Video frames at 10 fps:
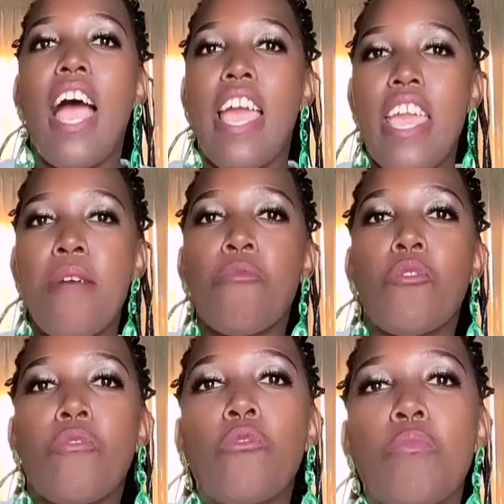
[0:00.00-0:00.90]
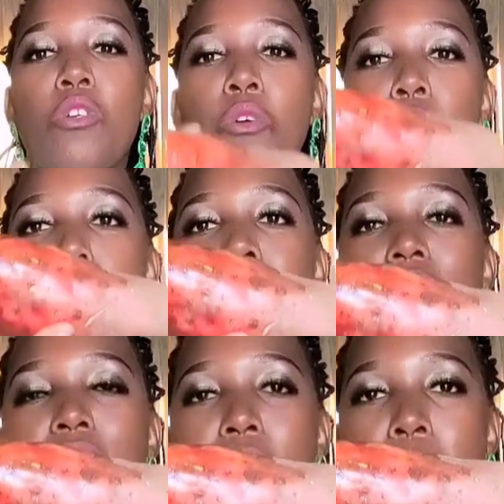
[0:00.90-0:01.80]
I am going to be growing
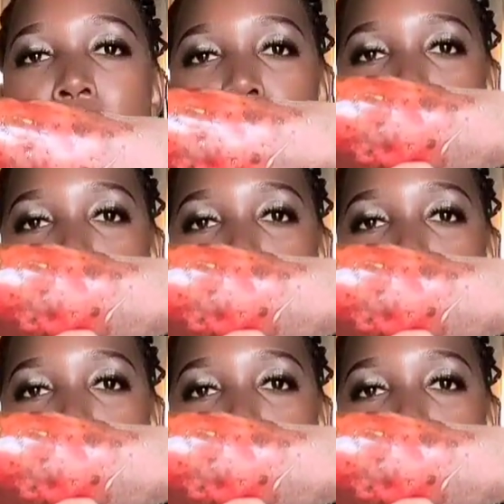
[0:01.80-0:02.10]
some